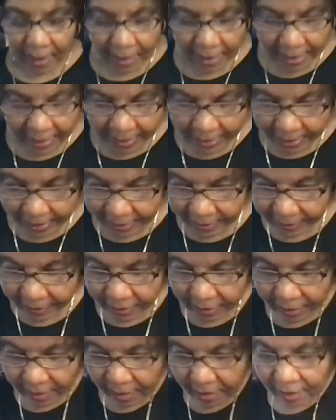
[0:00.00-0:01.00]
and
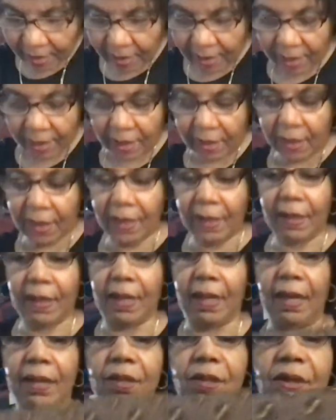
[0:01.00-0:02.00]

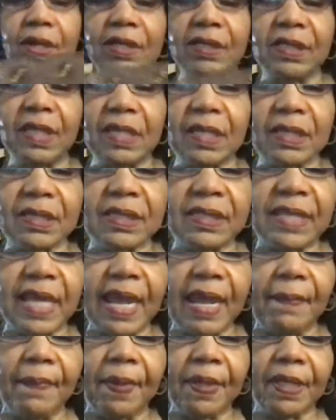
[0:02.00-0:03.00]
you can see the
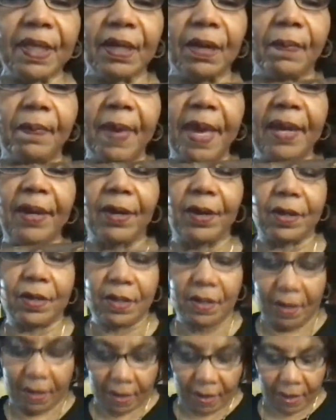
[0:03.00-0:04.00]
stamp a little
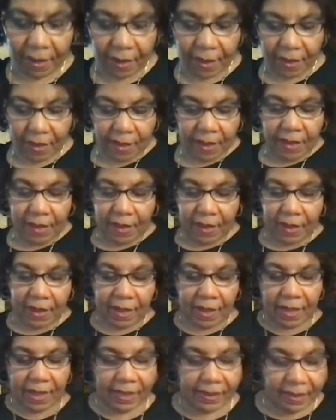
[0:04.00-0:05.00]
better
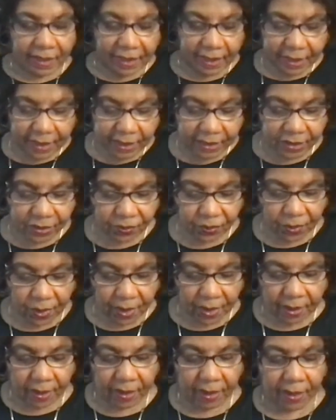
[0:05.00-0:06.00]
on this
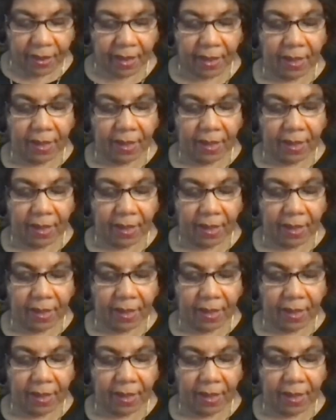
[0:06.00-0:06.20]
one.